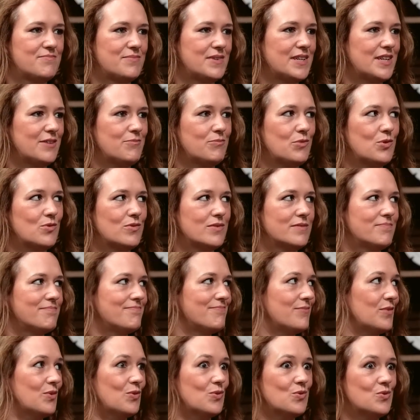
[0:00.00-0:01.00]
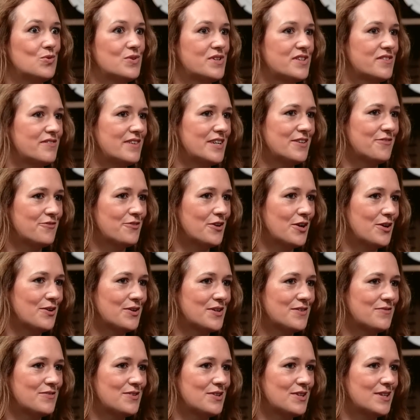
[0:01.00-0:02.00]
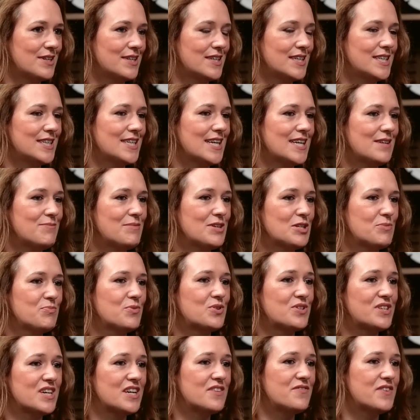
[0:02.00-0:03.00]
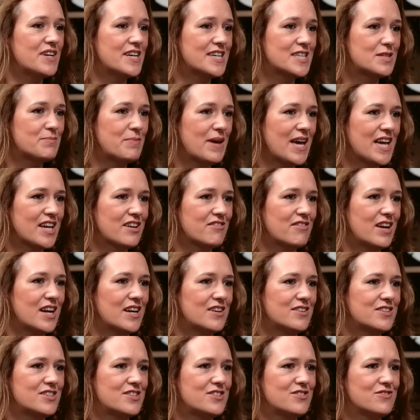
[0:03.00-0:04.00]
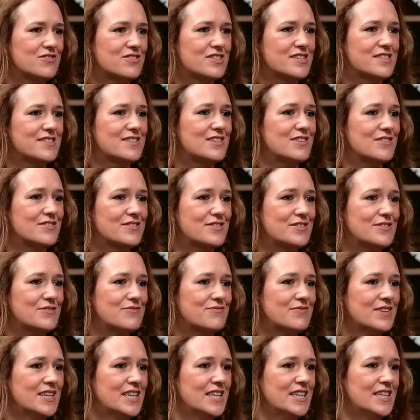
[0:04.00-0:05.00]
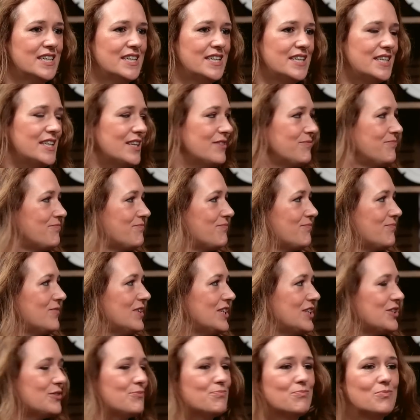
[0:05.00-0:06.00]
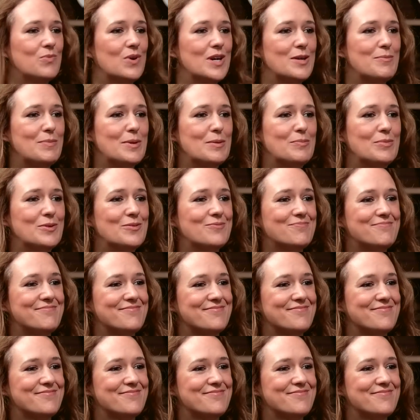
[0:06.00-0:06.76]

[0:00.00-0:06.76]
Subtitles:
more ordinary folk, if you like, and a much more diverse background, not just lots of, rich white people.